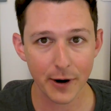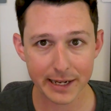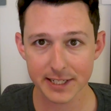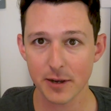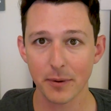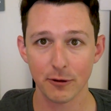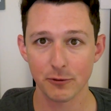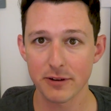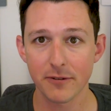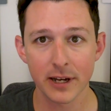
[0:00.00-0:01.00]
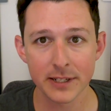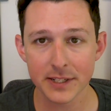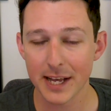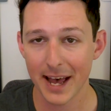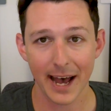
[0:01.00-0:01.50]
they're asking about
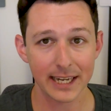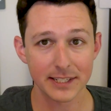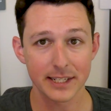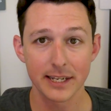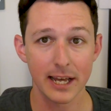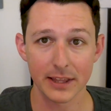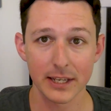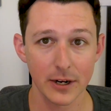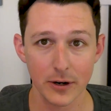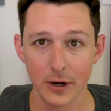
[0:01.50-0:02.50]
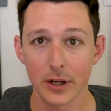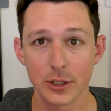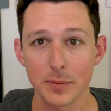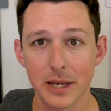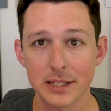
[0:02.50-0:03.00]
refunds. I see nothing in our
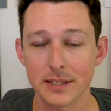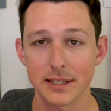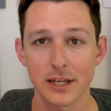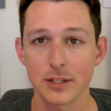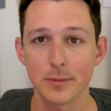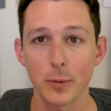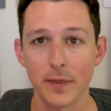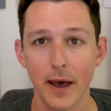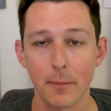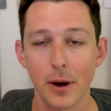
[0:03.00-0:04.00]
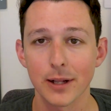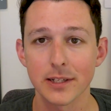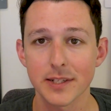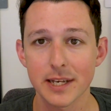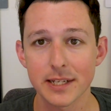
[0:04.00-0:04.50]
knowledge base that tells me what that
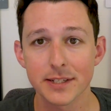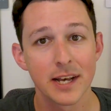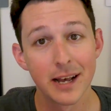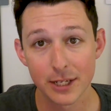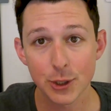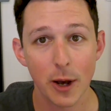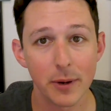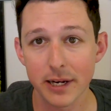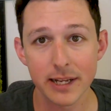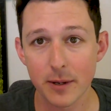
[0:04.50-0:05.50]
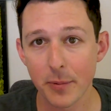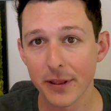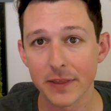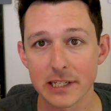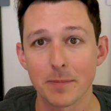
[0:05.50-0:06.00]
policy is. So I'm going to need to
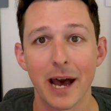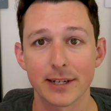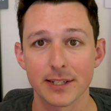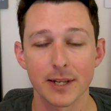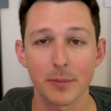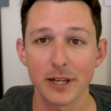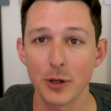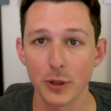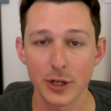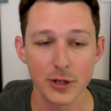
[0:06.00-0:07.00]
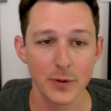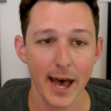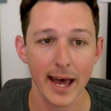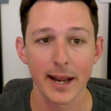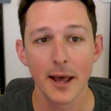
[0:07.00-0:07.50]
punt this back to somebody who can do
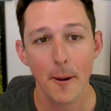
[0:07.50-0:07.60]
that.